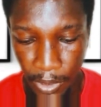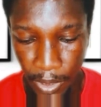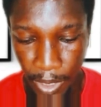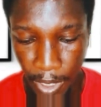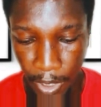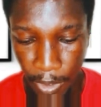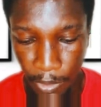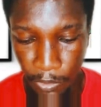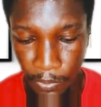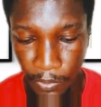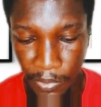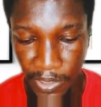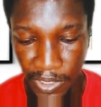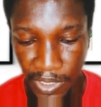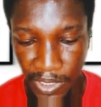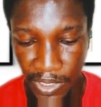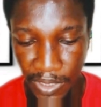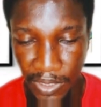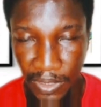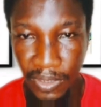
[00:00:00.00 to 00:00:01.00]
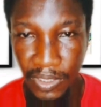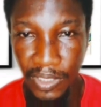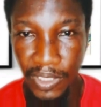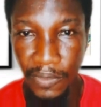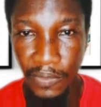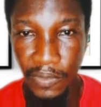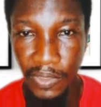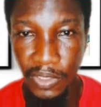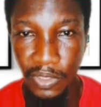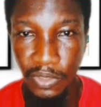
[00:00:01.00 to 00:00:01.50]
I'll be
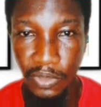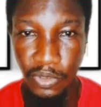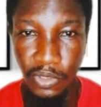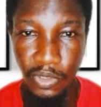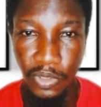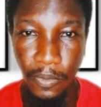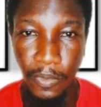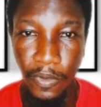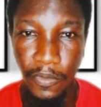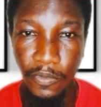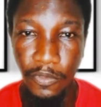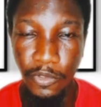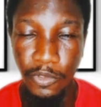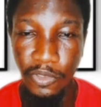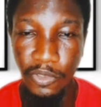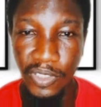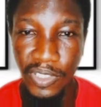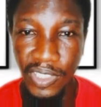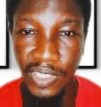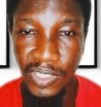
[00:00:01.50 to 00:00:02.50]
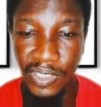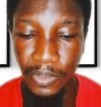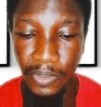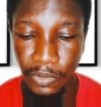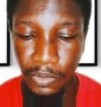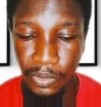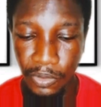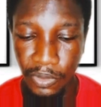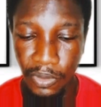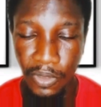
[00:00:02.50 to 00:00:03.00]
giving you some of those
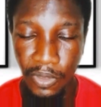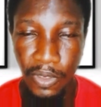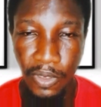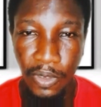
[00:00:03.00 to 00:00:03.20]
details